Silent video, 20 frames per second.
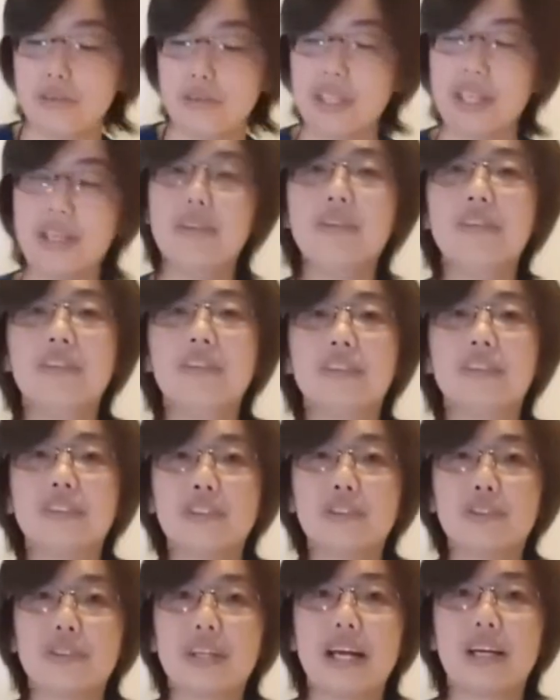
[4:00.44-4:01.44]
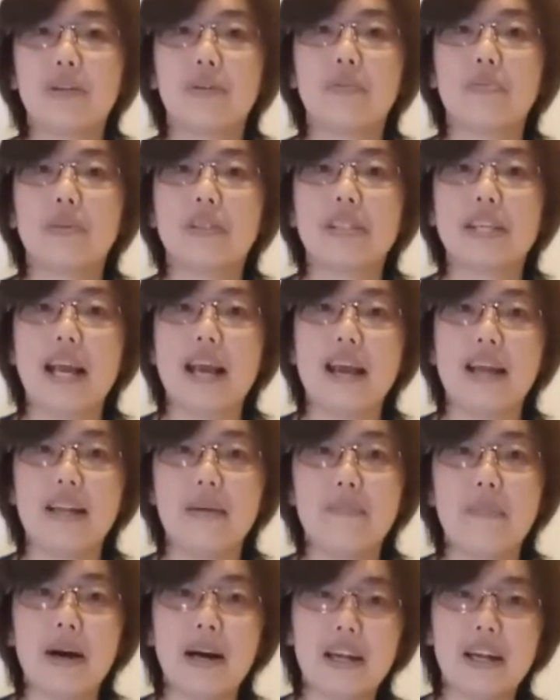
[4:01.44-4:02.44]
to tail so that I don't miss
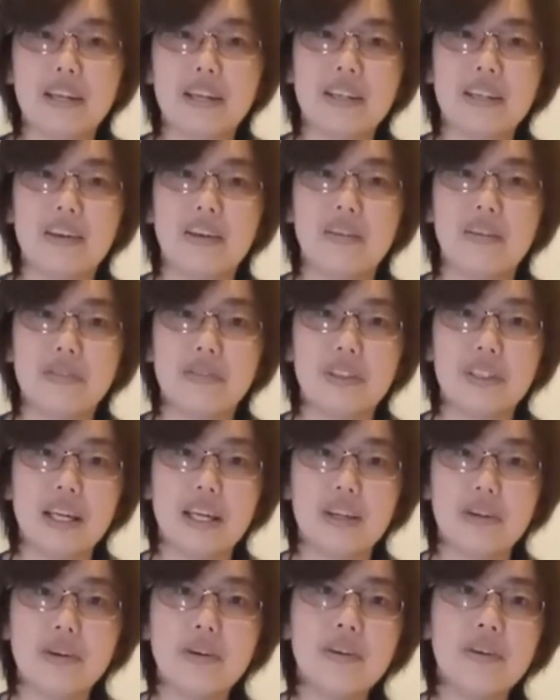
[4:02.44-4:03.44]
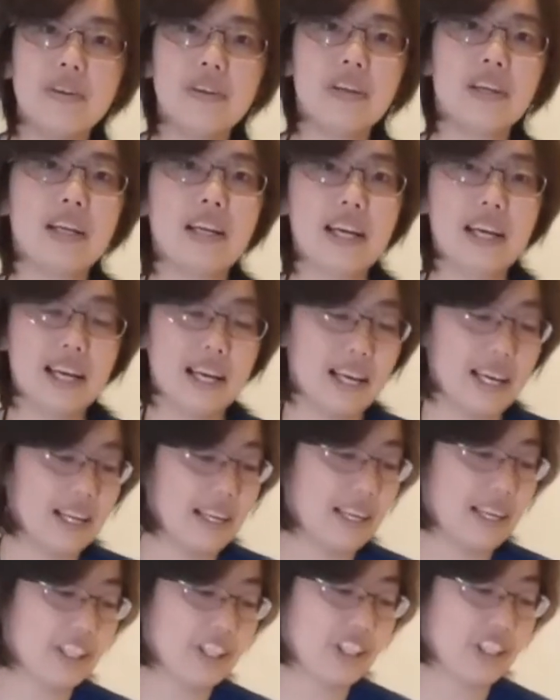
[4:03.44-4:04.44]
any part of her at all.
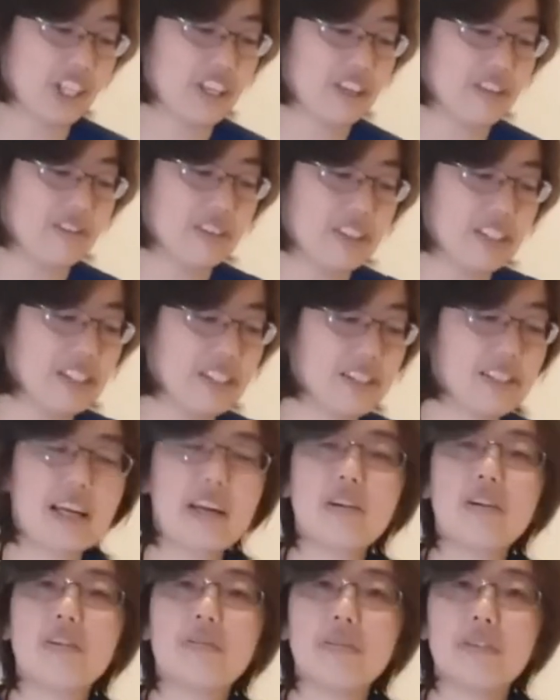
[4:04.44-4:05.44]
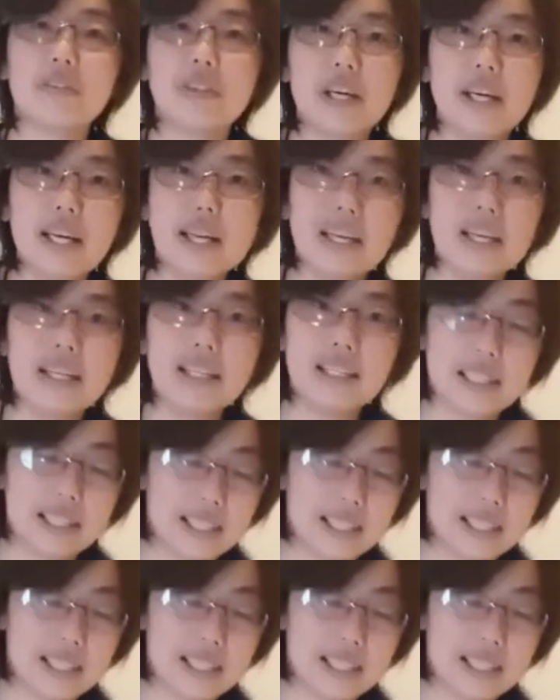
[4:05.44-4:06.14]
And I generally start off with the head.